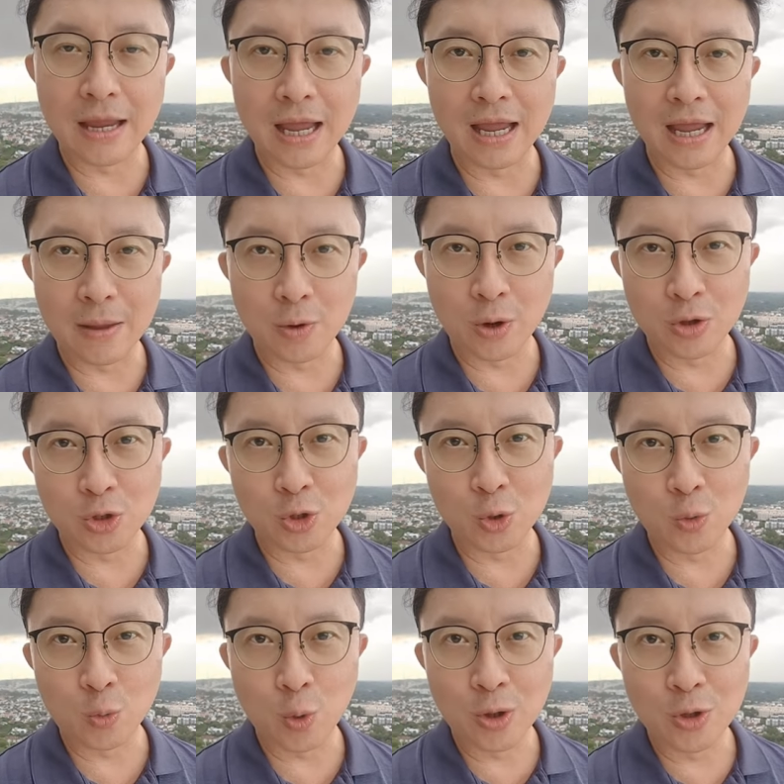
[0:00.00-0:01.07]
I am not
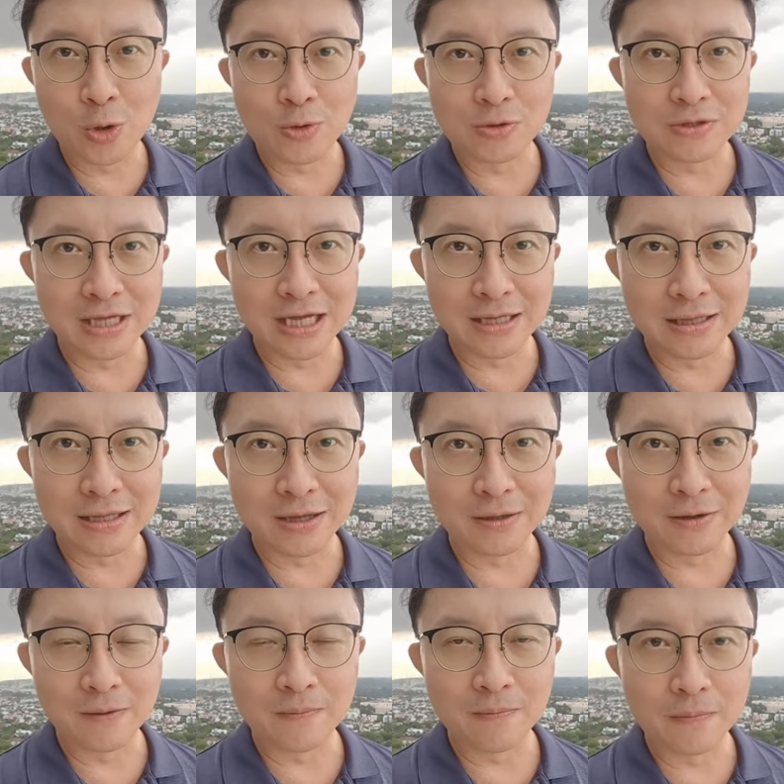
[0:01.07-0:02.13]
sure what you think,
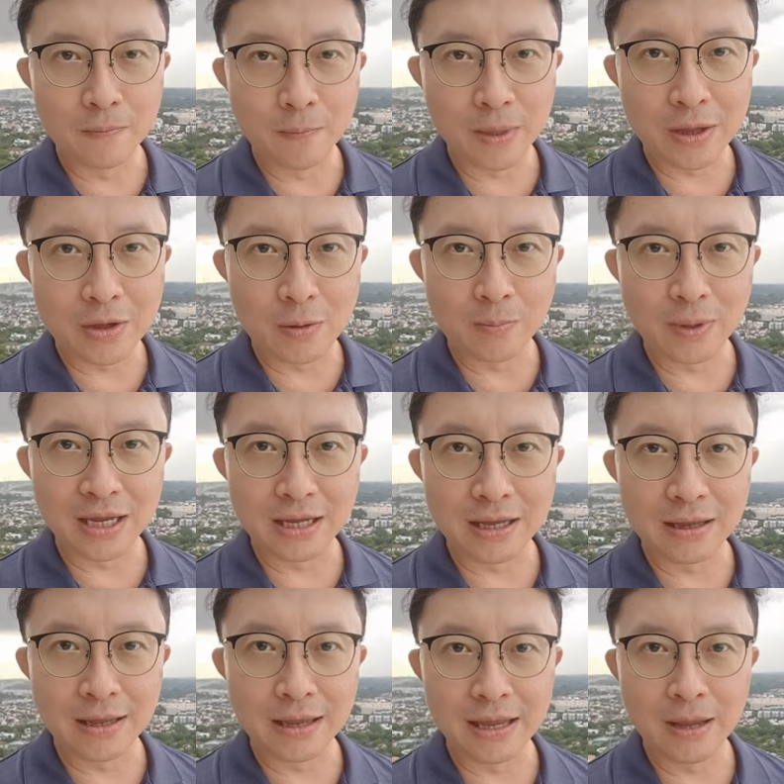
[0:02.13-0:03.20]
but to
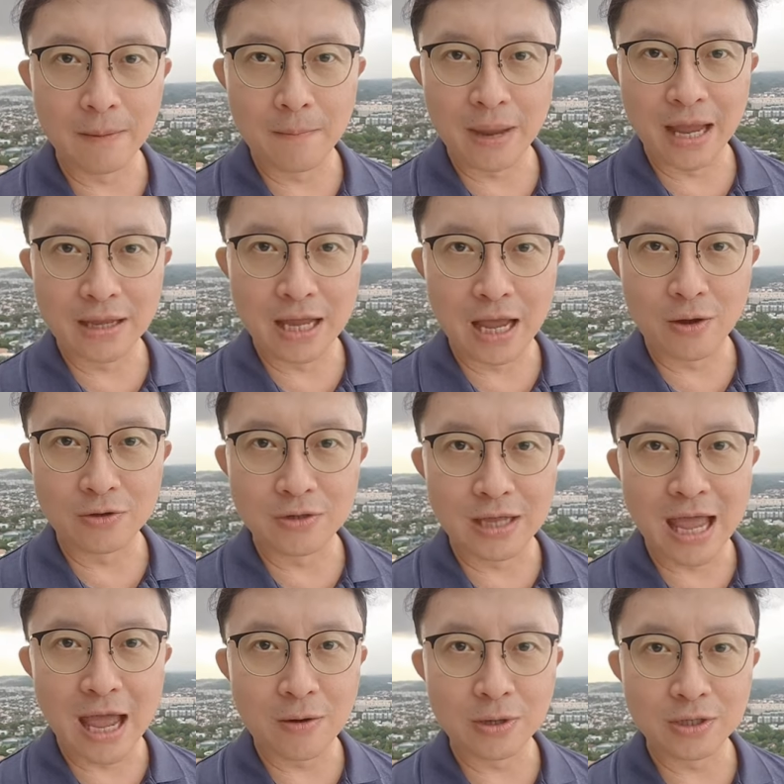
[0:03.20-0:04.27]
me, penthouse
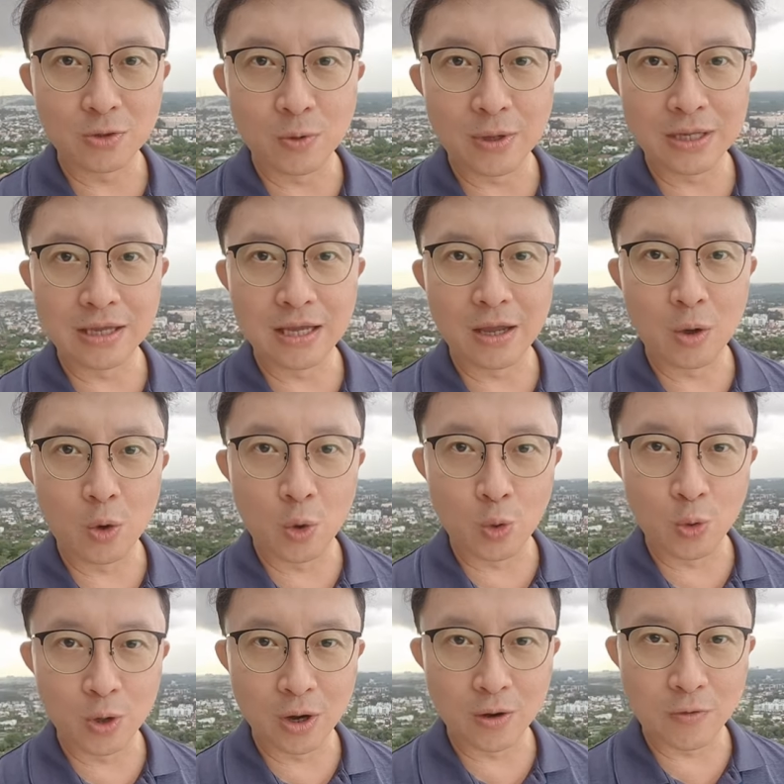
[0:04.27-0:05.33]
carries with it an
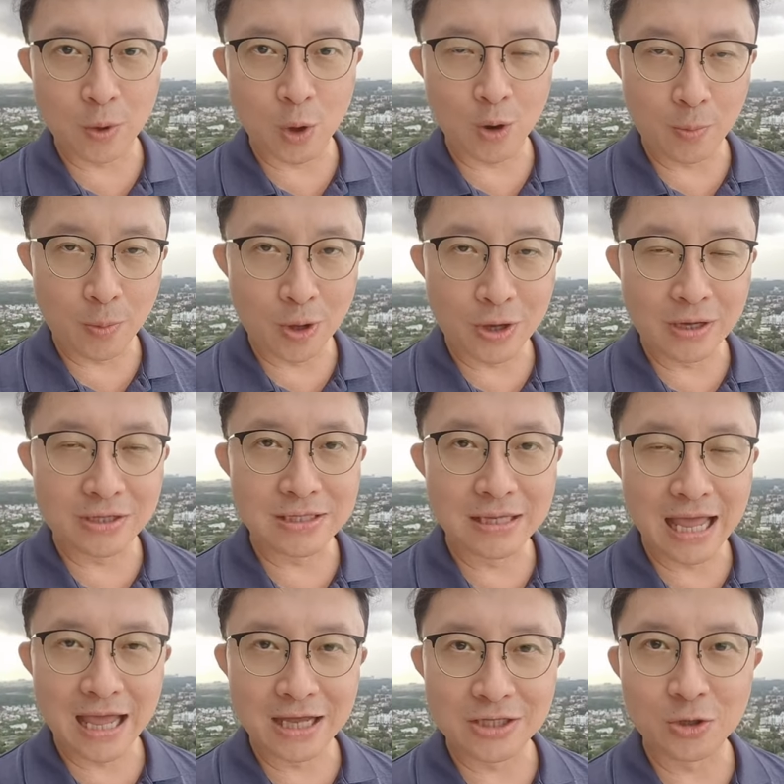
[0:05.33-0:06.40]
aura of opulence,
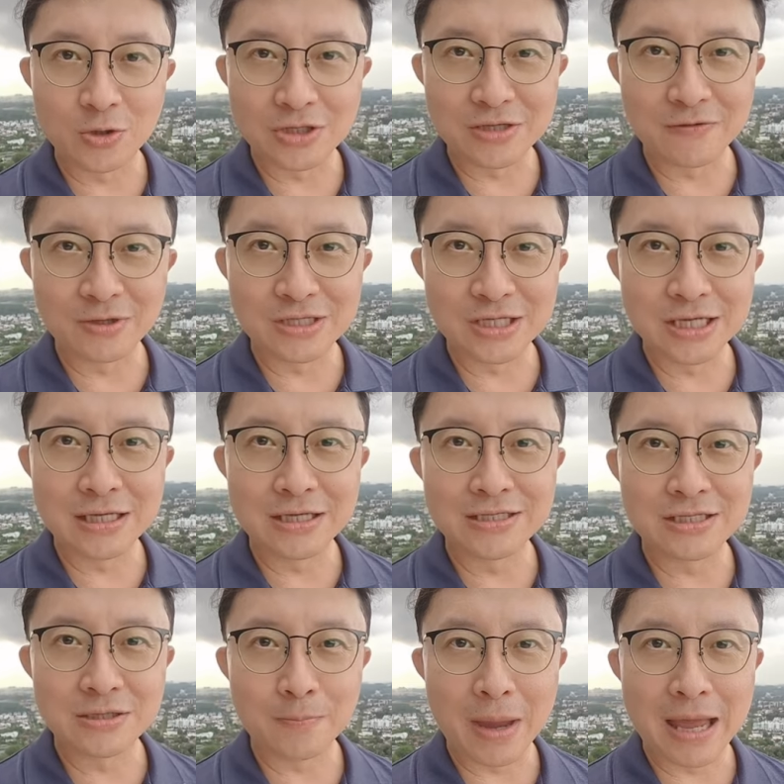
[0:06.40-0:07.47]
exclusivity,
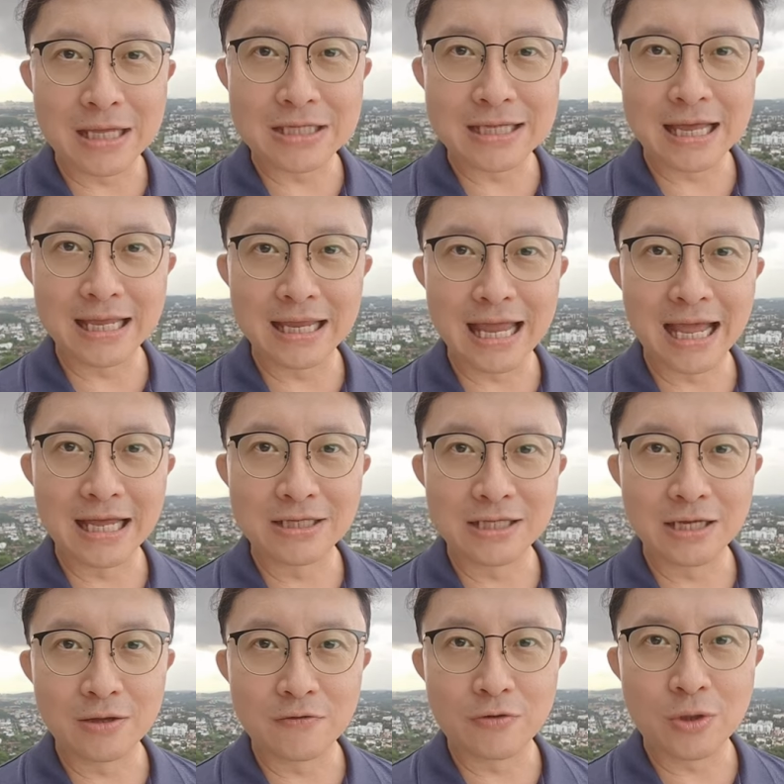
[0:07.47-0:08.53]
space, and
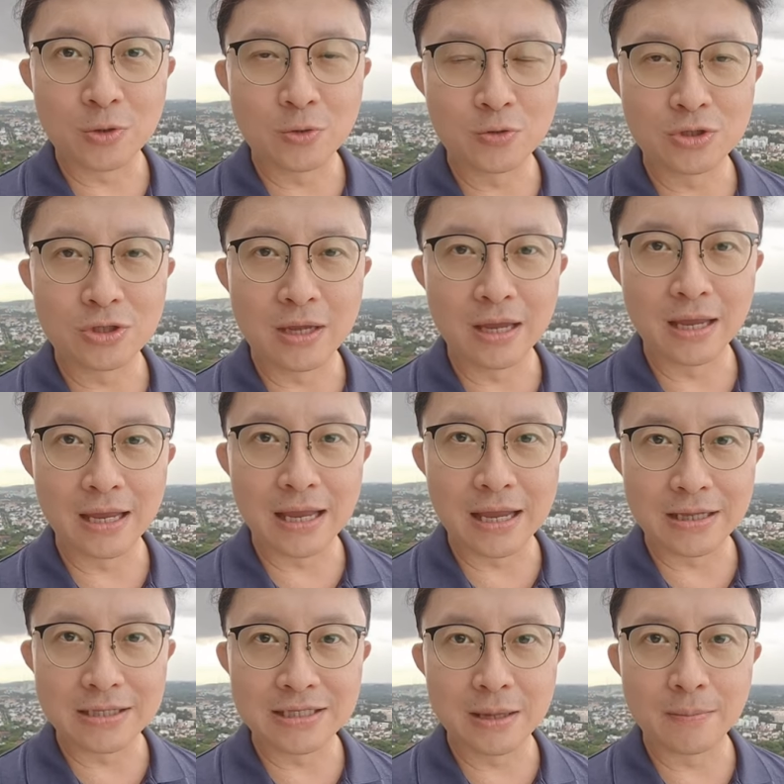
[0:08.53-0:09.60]
excellent views,
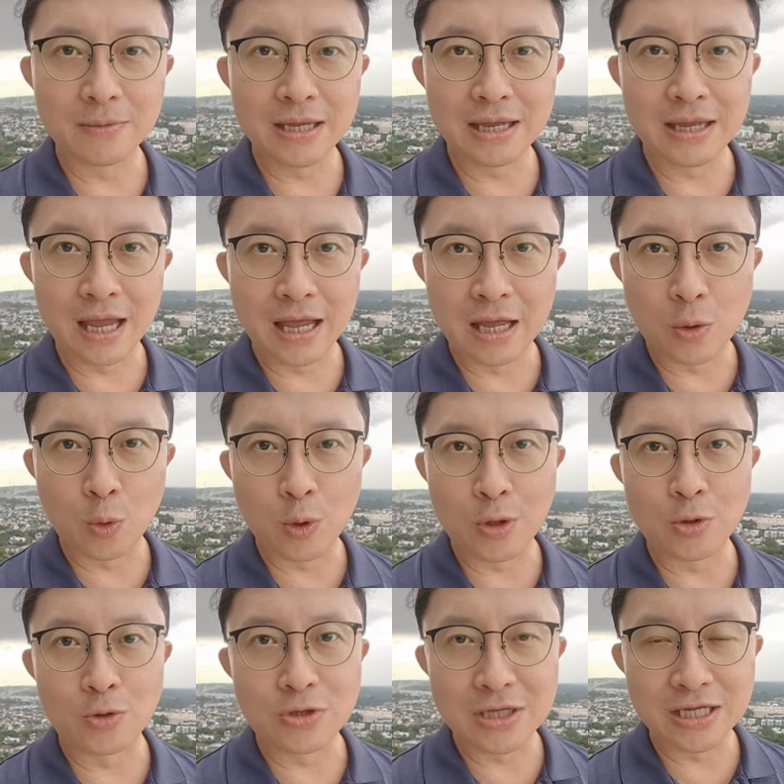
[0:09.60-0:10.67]
something like
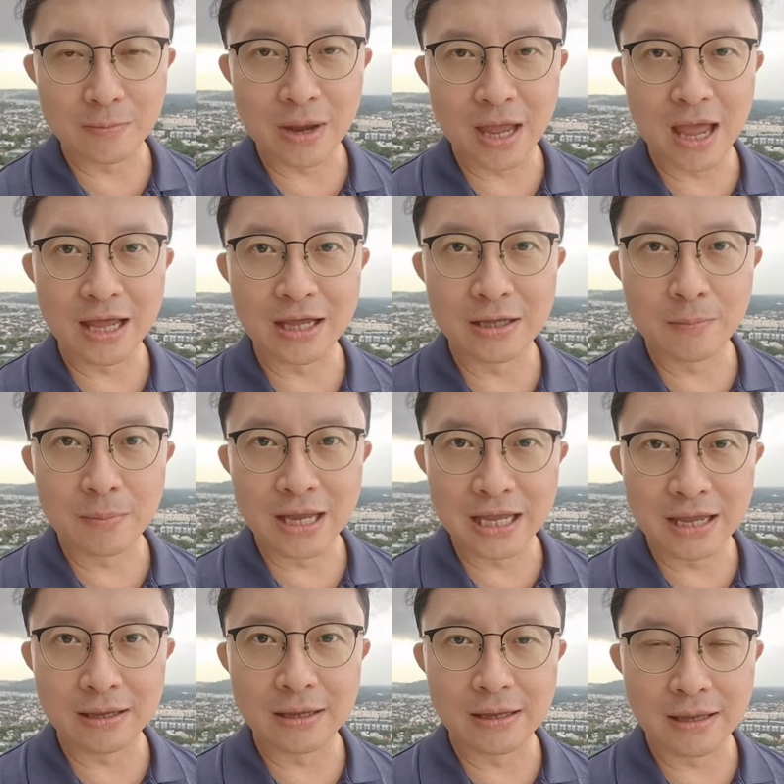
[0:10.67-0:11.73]
what you see behind
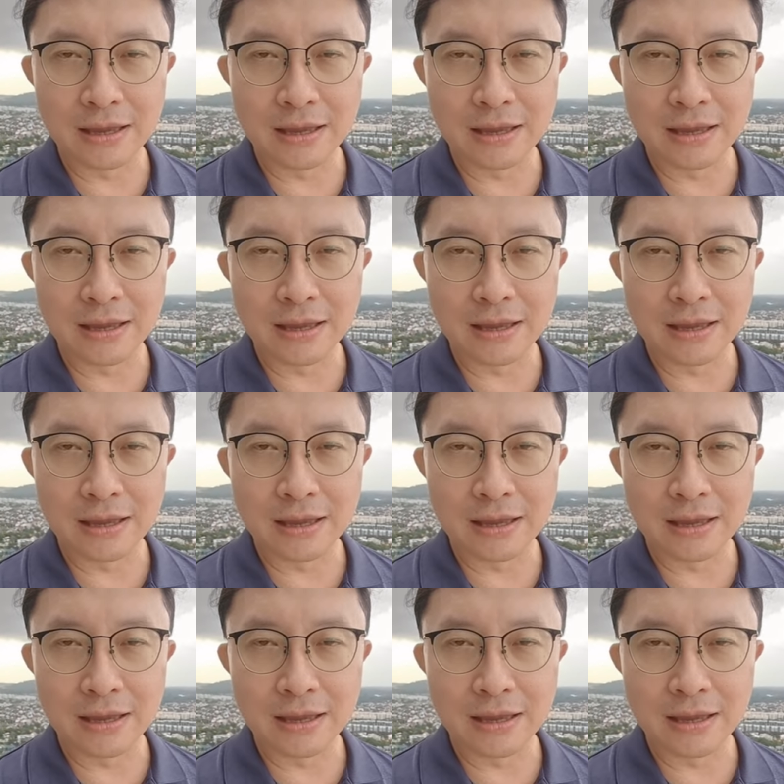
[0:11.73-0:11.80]
me.